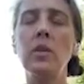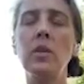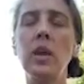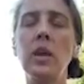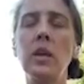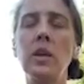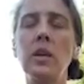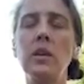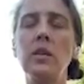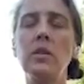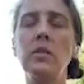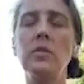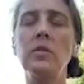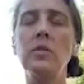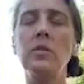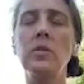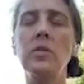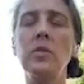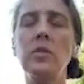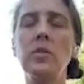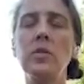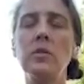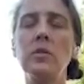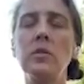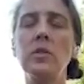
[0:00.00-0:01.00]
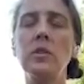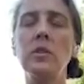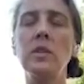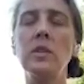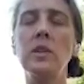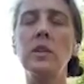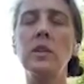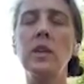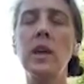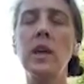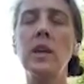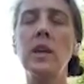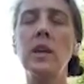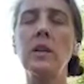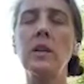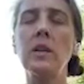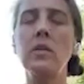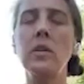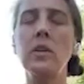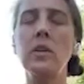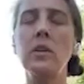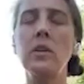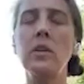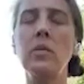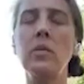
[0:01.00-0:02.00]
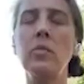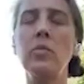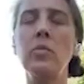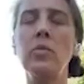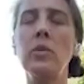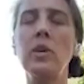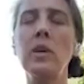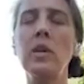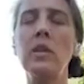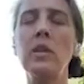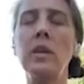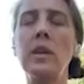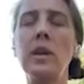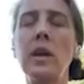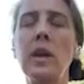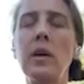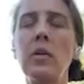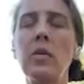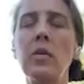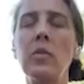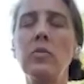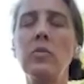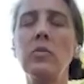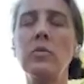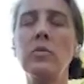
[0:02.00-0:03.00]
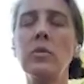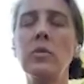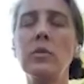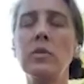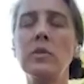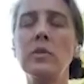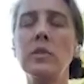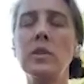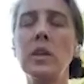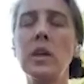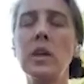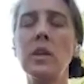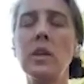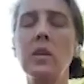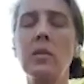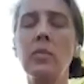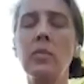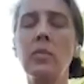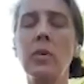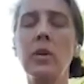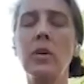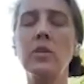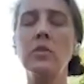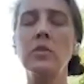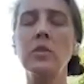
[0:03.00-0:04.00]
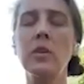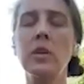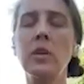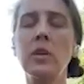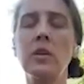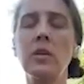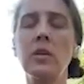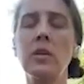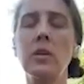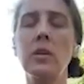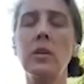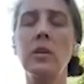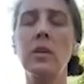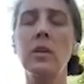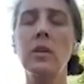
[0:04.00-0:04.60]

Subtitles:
and it turns into light, and you breathe it out towards the other person,